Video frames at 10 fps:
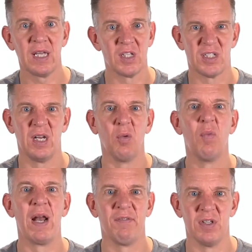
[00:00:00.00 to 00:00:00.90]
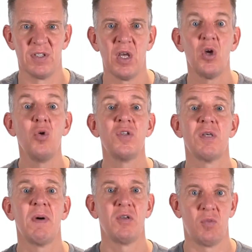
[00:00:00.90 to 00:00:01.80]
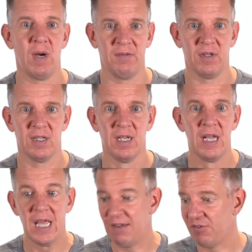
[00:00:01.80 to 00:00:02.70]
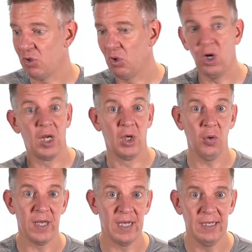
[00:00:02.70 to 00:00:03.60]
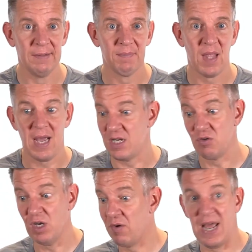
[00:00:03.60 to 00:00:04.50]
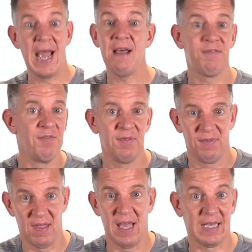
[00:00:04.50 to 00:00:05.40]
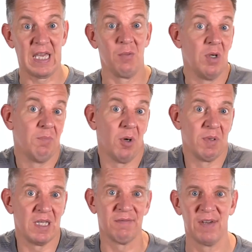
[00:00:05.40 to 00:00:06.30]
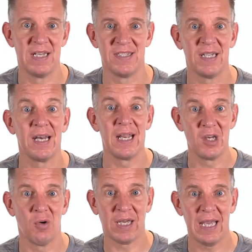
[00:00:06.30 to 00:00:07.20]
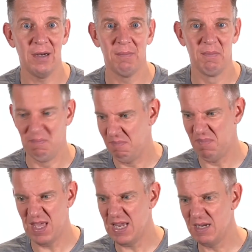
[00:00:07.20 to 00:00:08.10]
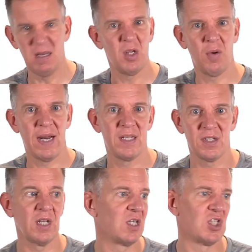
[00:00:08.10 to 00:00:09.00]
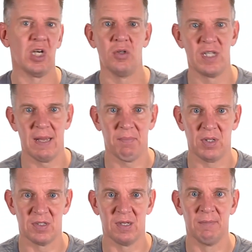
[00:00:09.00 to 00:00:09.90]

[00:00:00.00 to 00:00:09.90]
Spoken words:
just at relevance. Who's the most relevant? If you're a lawyer and you don't have a keyword, property conveyancing, in your account, then your ad isn't going to show to that person.